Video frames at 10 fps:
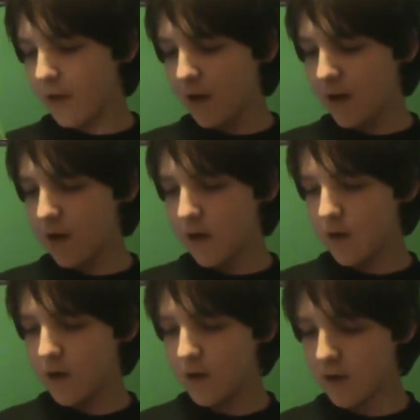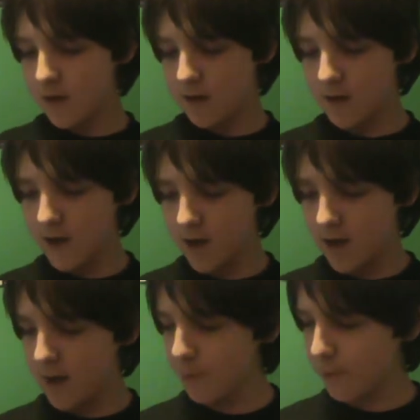a
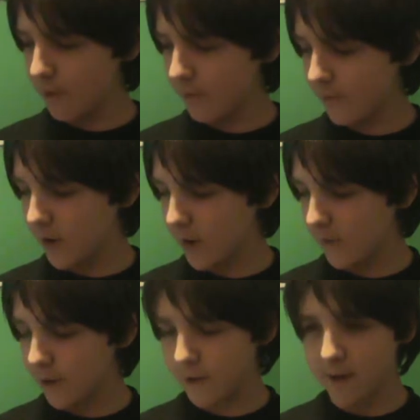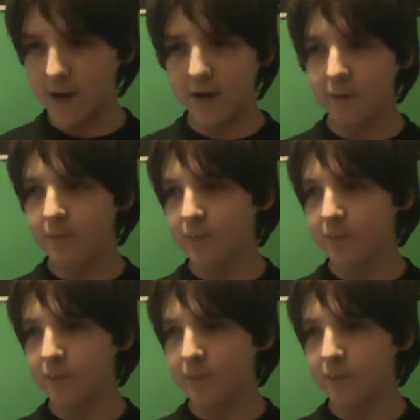8.5 out of 10.